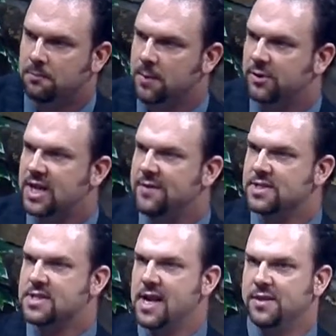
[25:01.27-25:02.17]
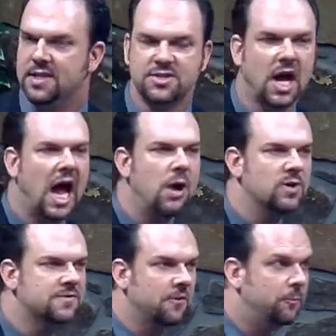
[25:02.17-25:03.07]
Remember David saying this? I
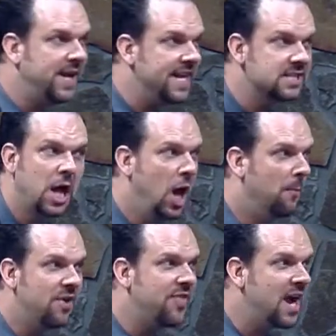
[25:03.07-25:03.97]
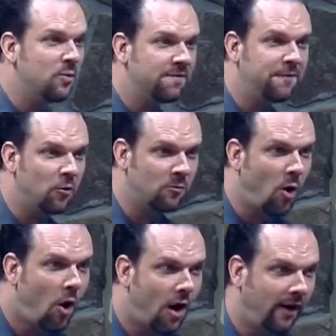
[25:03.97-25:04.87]
was for peace, but they were for
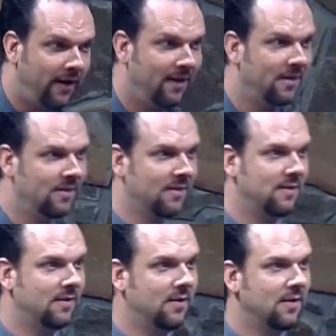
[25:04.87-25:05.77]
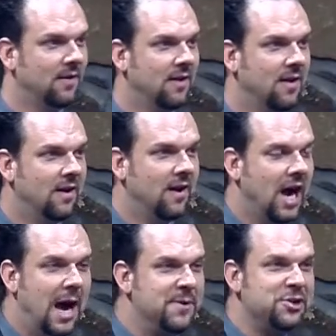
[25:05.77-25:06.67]
war.
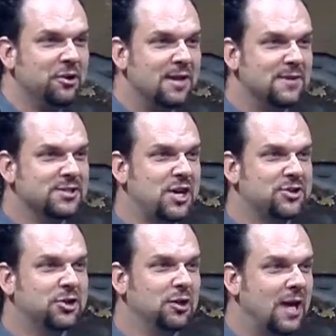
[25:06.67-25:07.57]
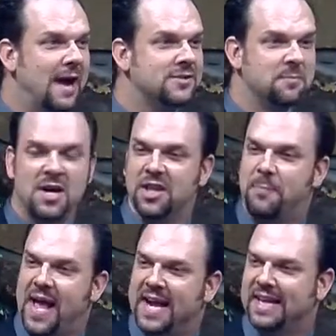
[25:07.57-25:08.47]
I mean, you're living such good lives among the
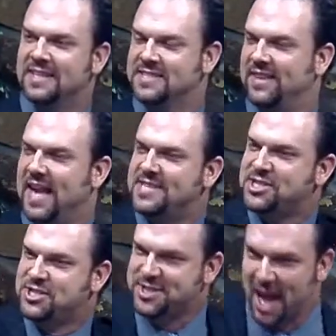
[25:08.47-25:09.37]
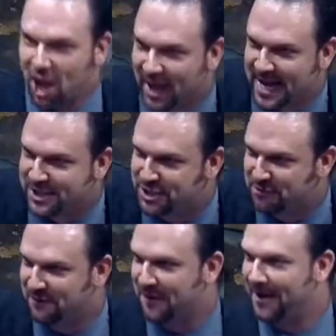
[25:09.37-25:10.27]
pagans, and they still hate
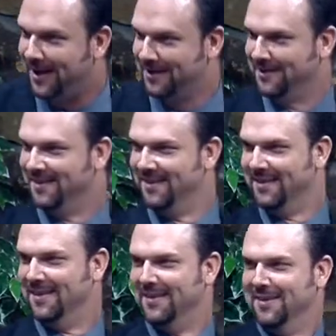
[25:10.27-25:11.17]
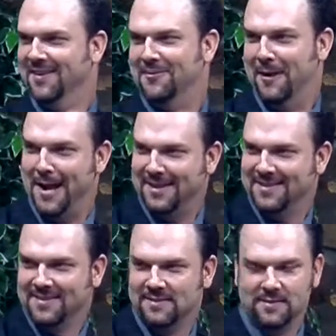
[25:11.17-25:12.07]
you for it right?
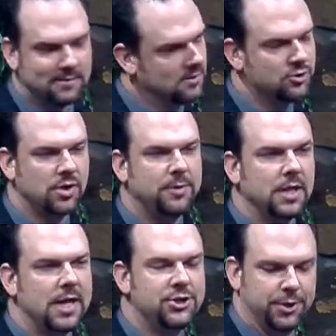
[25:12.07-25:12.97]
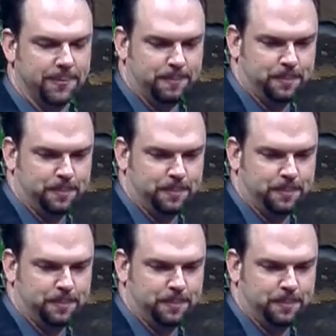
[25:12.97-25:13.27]
Tribulation.